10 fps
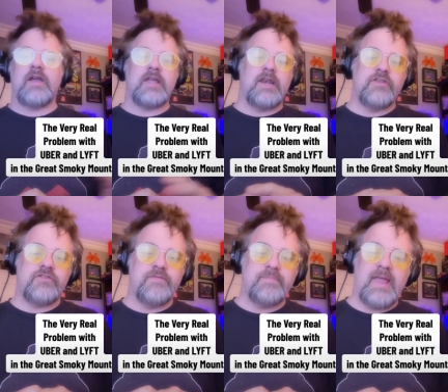unless
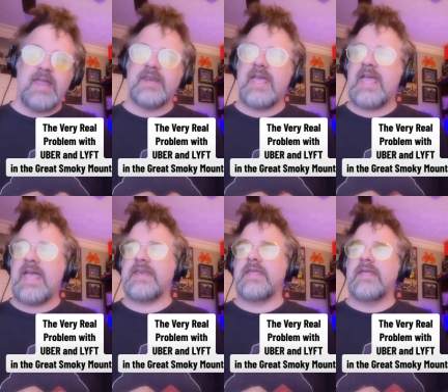you've planned
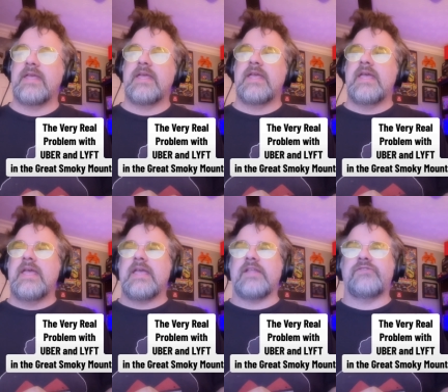ahead.
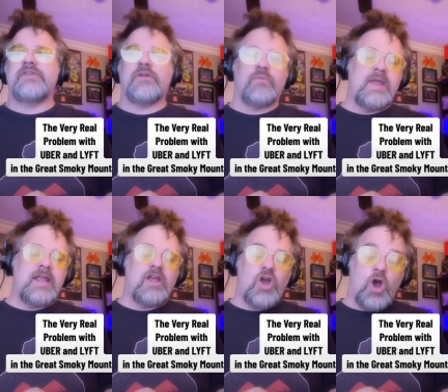Consider
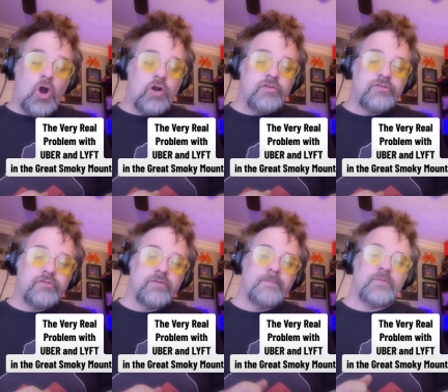renting
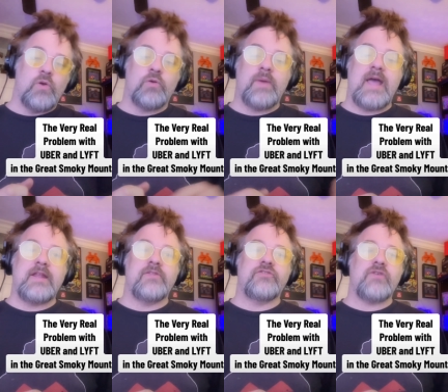cars or
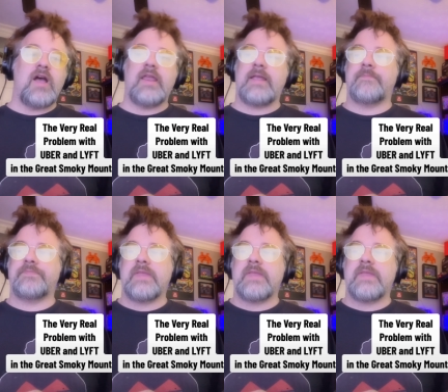riding the trolley.